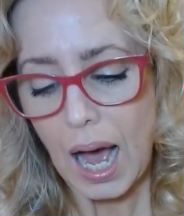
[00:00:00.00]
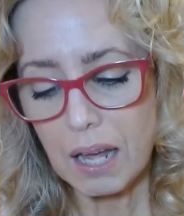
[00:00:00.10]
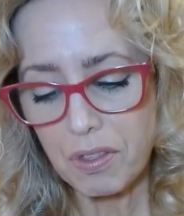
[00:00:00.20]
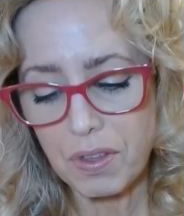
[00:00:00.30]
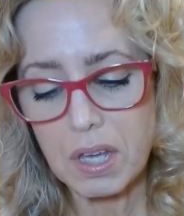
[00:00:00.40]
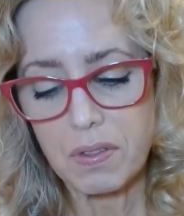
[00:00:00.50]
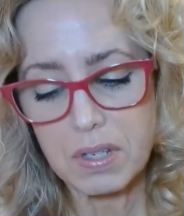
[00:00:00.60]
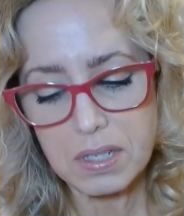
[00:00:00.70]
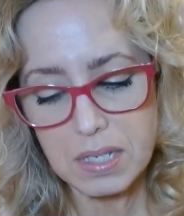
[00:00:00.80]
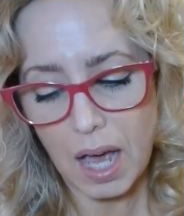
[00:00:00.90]
I think
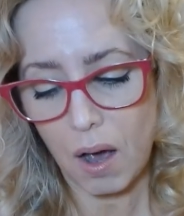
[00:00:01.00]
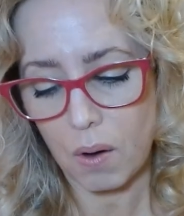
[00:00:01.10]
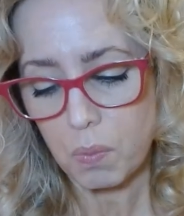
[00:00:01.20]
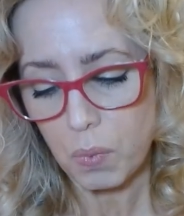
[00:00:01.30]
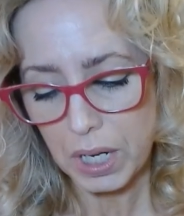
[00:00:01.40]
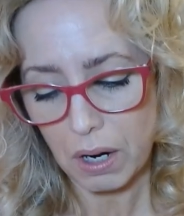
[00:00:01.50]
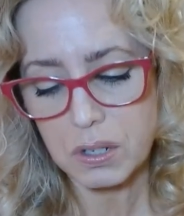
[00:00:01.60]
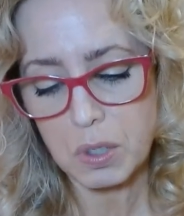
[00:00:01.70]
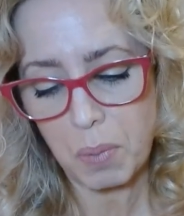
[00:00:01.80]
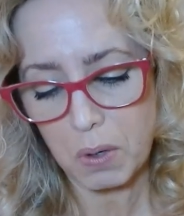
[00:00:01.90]
this is how we are
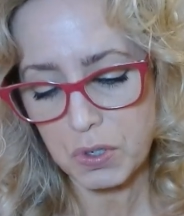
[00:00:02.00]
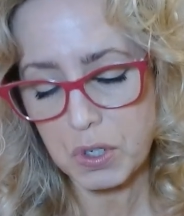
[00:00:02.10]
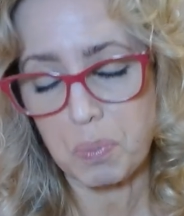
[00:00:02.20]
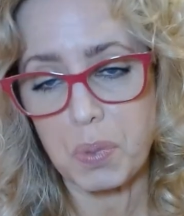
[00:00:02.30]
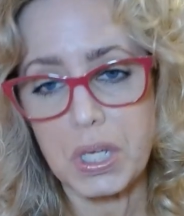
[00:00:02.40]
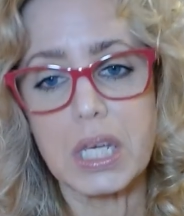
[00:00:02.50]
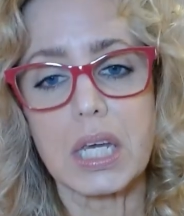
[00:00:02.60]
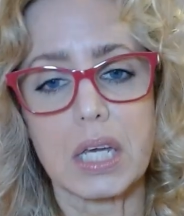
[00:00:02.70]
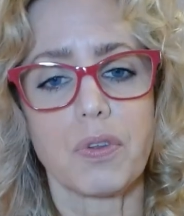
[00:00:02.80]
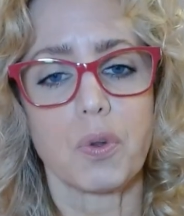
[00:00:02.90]
supposed to be
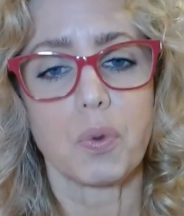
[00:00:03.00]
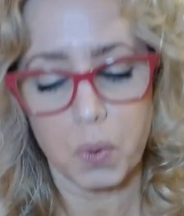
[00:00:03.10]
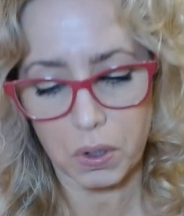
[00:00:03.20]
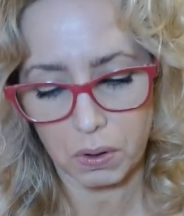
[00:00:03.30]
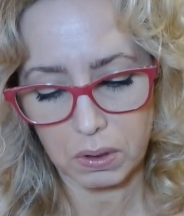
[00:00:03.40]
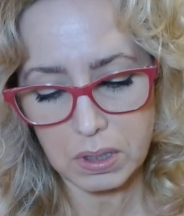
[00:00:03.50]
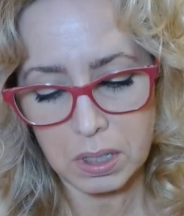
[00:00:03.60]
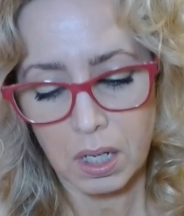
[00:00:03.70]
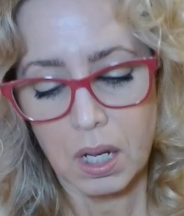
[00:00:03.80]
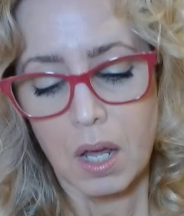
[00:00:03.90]
in the world,
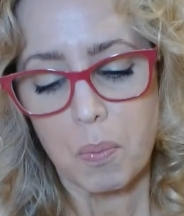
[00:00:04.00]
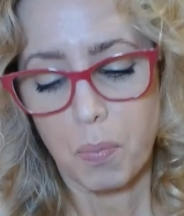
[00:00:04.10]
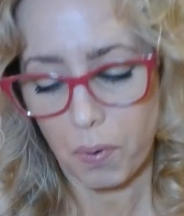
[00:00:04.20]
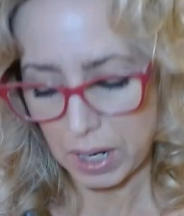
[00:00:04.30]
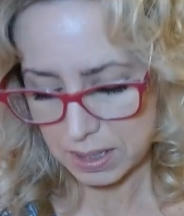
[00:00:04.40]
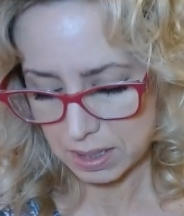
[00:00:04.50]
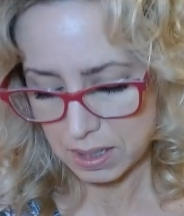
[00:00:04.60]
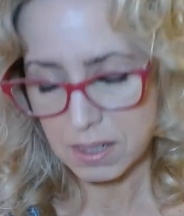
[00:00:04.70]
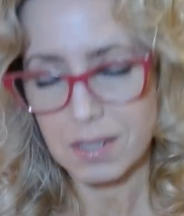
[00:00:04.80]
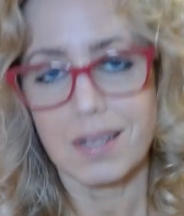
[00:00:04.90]

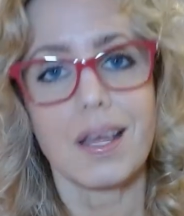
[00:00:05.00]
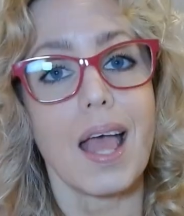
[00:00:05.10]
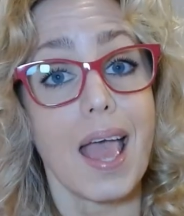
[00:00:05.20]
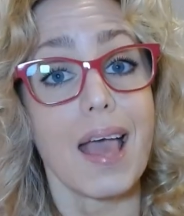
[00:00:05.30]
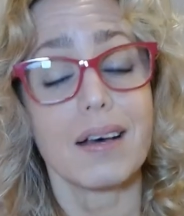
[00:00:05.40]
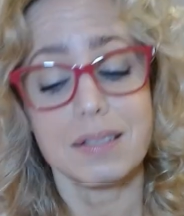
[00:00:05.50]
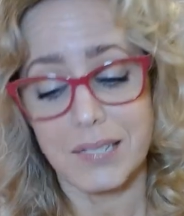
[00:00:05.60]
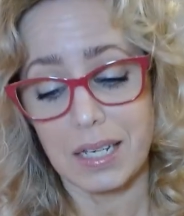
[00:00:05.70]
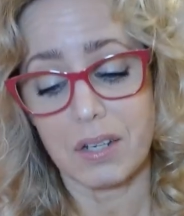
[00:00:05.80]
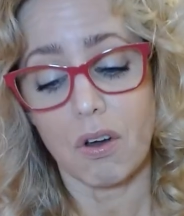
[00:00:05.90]
present and
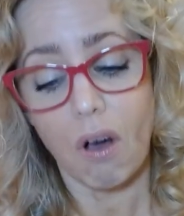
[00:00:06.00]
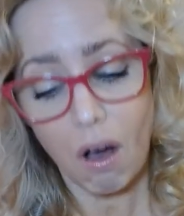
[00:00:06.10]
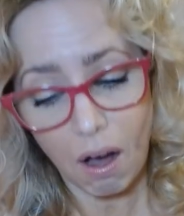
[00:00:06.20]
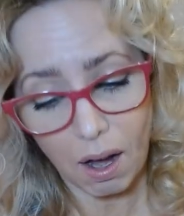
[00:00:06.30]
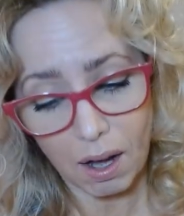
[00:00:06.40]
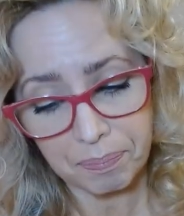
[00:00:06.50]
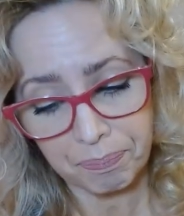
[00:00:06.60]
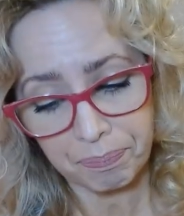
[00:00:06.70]
in awe.